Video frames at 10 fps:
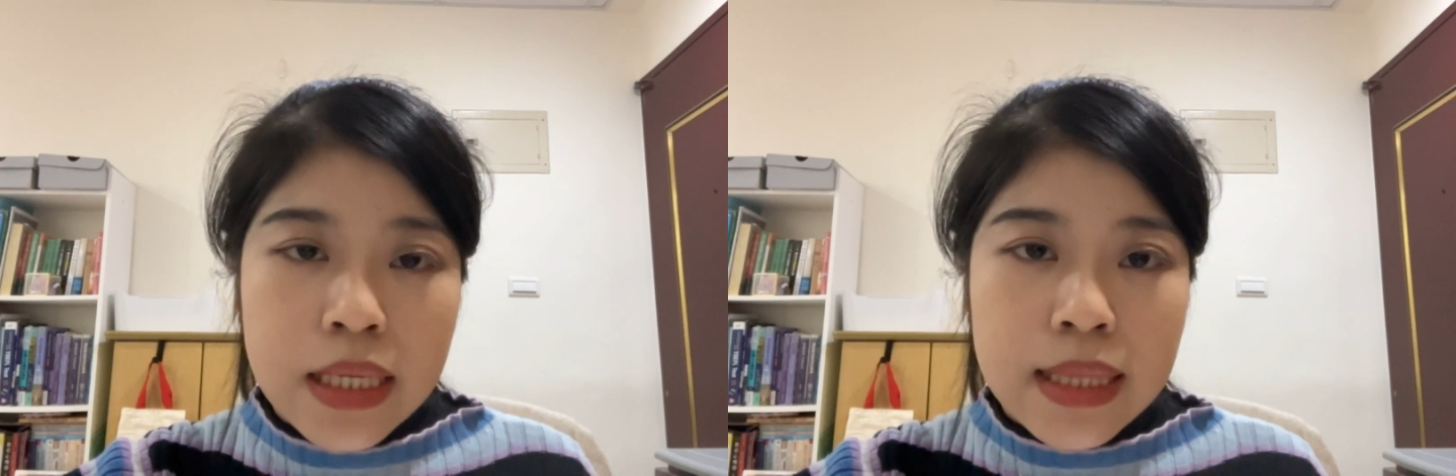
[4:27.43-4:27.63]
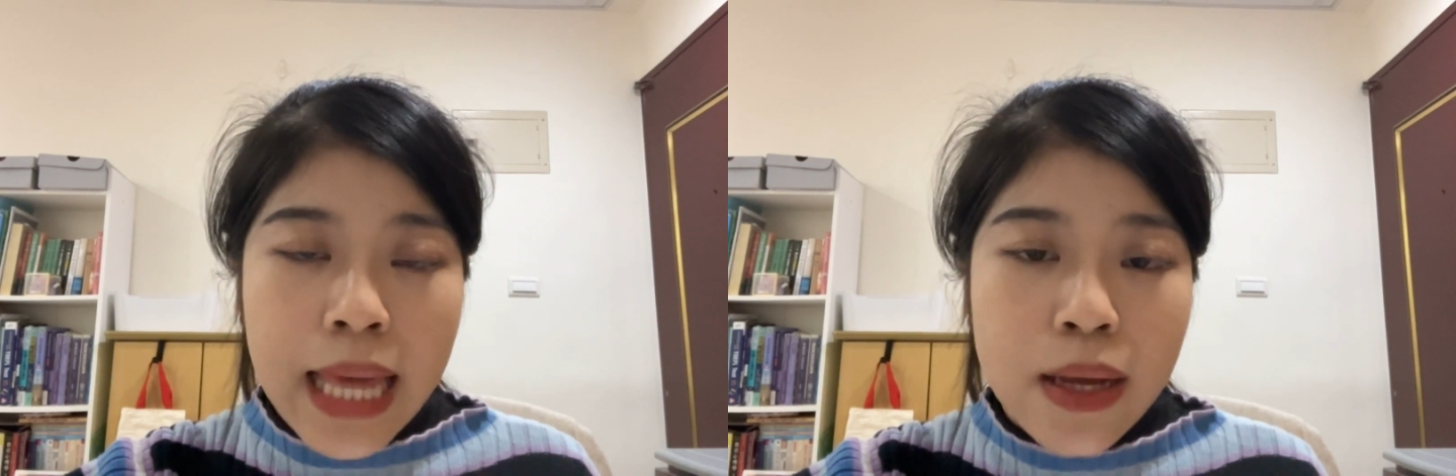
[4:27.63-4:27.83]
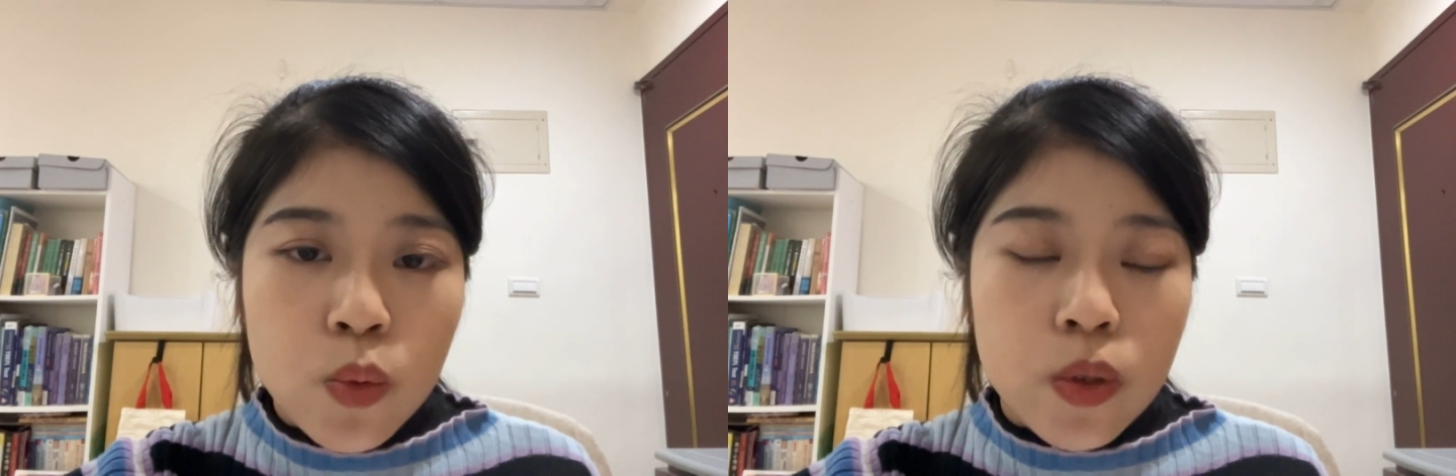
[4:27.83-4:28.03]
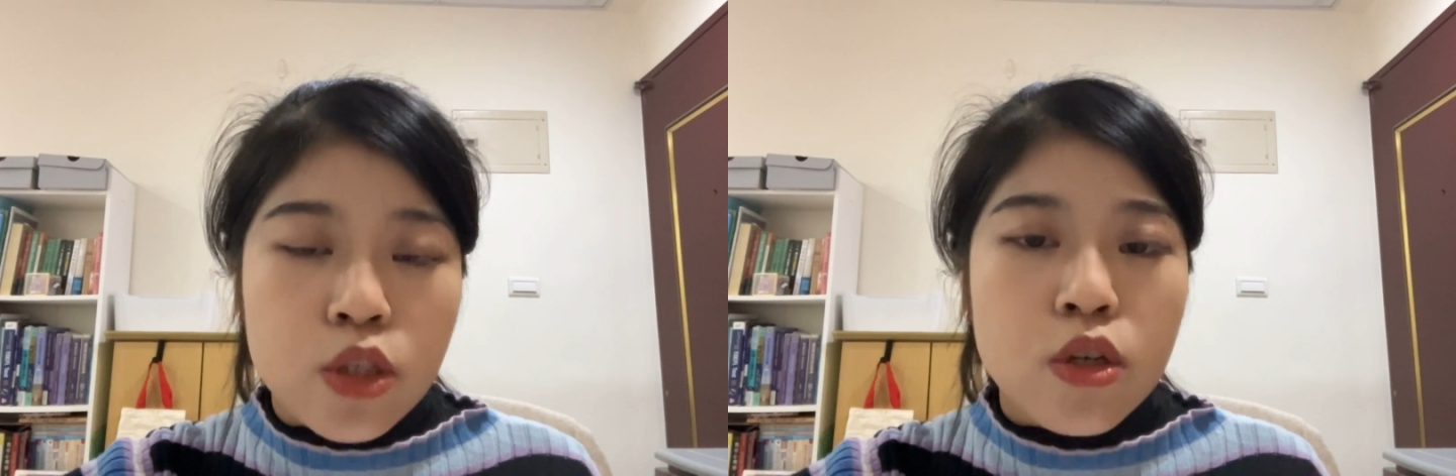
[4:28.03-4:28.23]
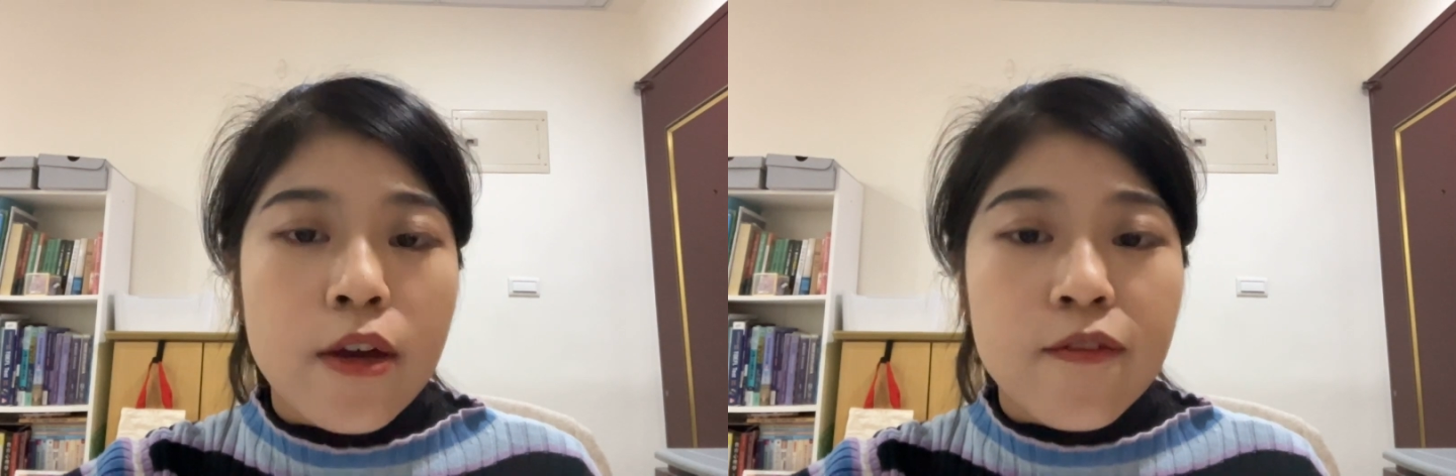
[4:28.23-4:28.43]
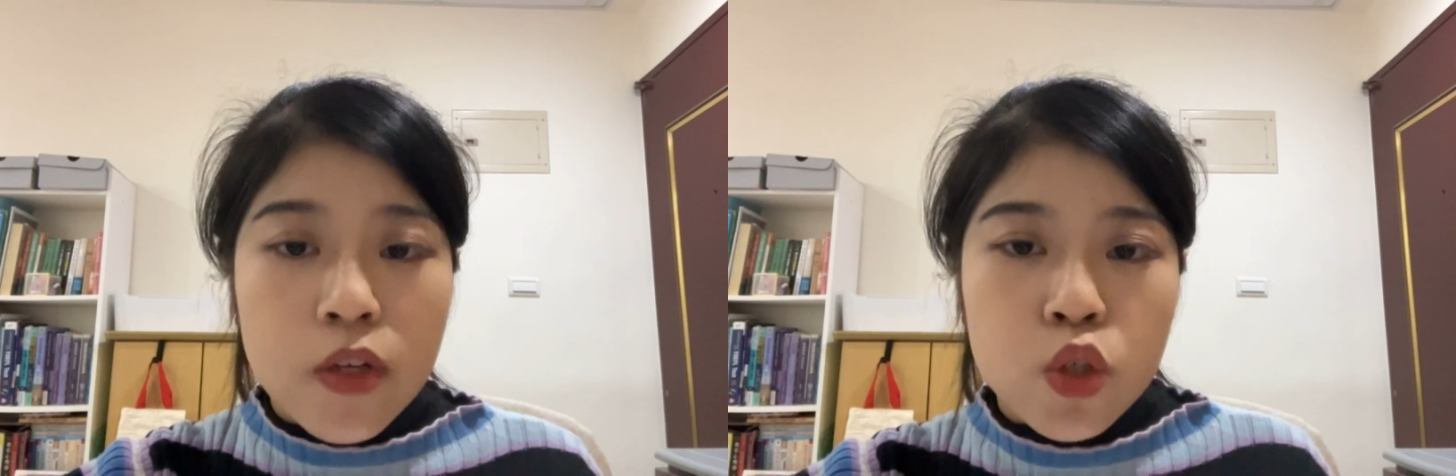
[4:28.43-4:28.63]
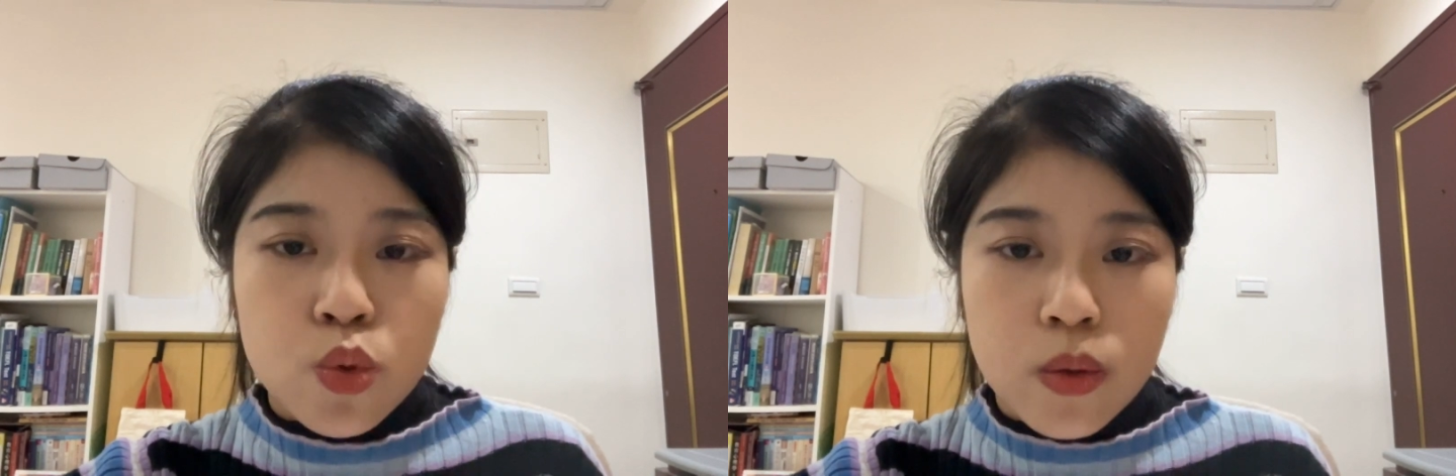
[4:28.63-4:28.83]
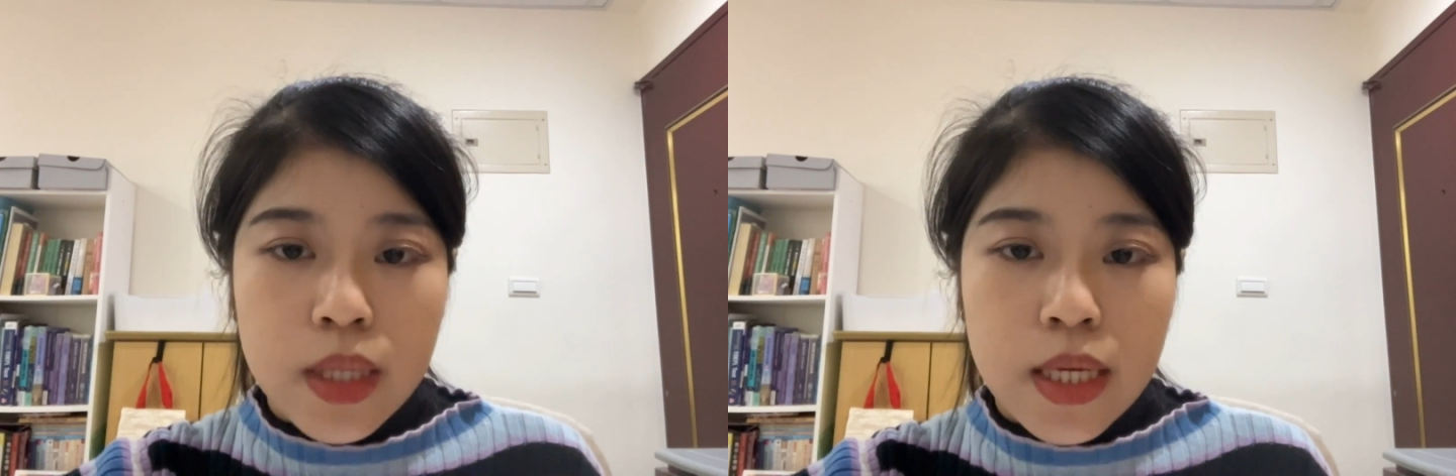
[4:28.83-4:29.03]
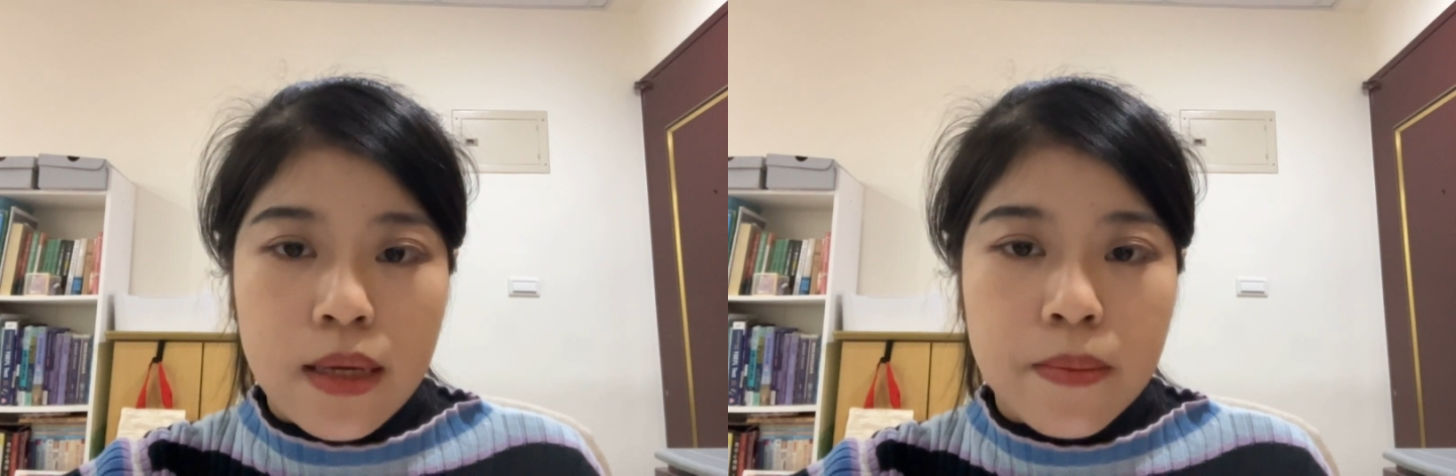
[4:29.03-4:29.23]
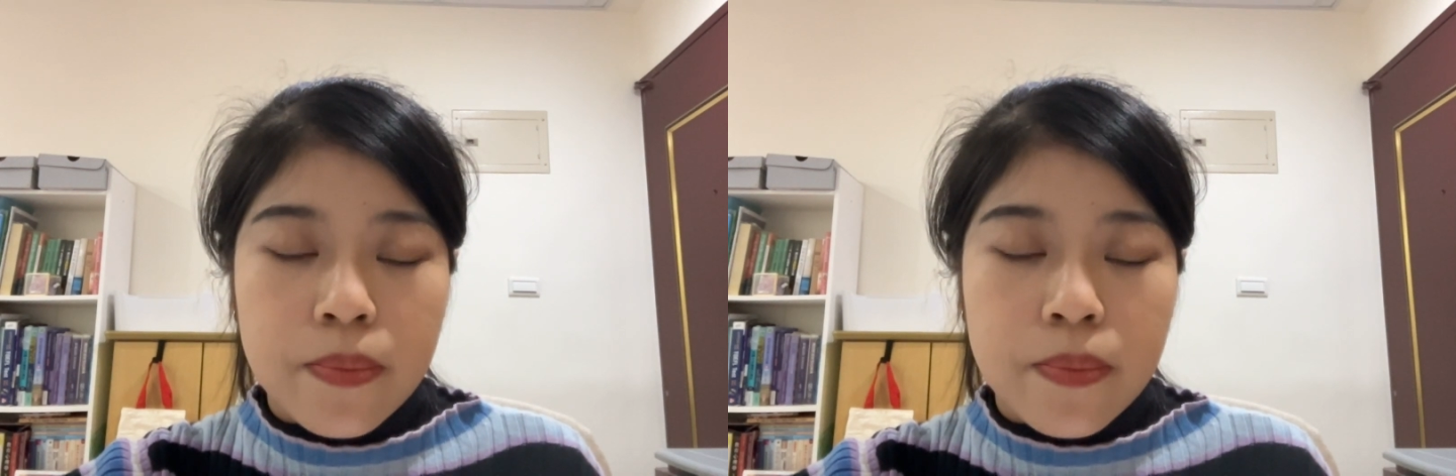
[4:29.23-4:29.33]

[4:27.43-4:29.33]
language visually.